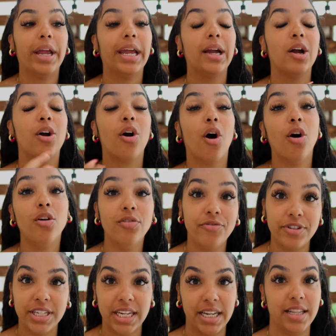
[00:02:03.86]

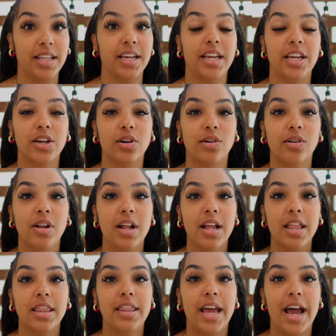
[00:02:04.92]
engulfed in the guilt
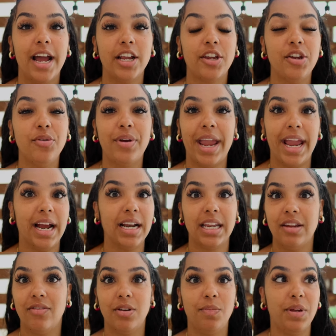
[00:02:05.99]
that you can't
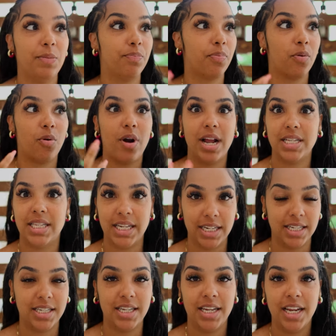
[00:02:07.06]
even be
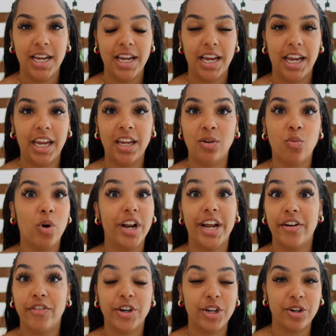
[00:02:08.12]
present in
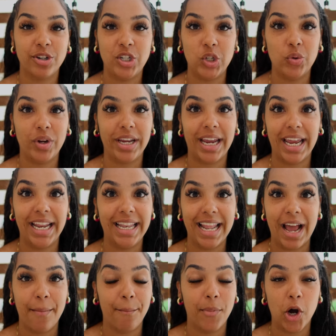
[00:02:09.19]
whatever you're doing in that